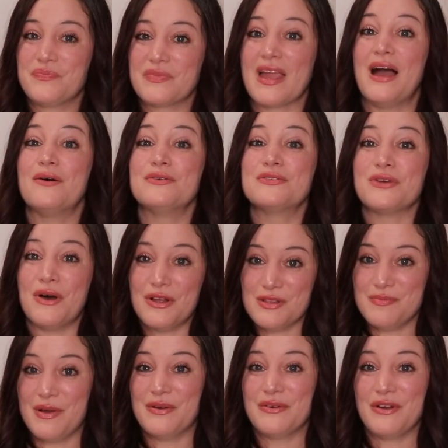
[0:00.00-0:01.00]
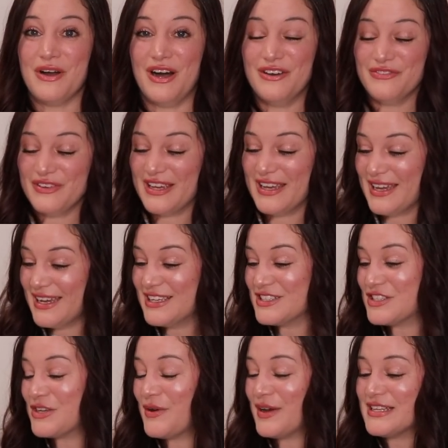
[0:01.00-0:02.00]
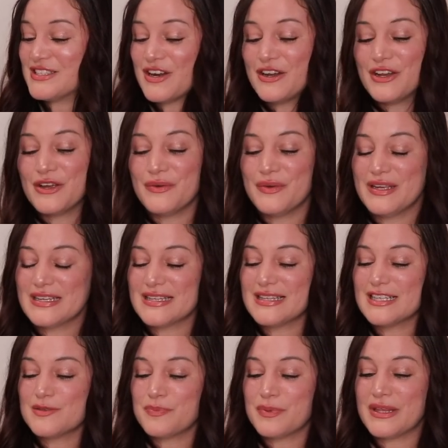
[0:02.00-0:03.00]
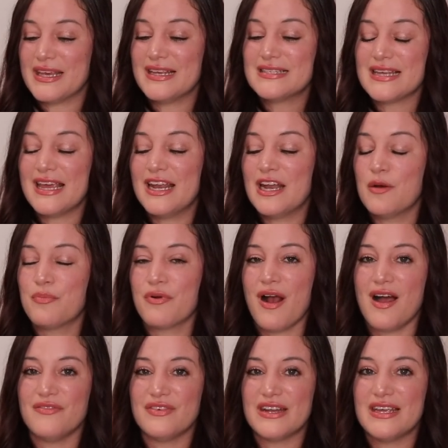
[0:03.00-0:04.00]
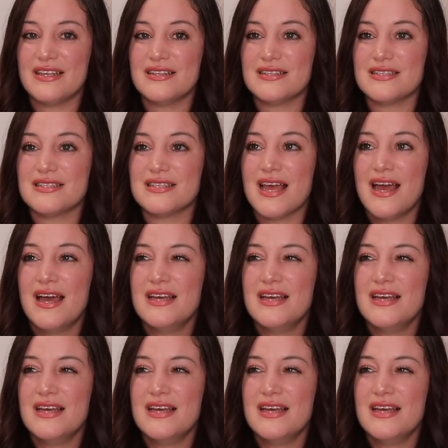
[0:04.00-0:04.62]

I was all about coffee. So I started going to this place in Providence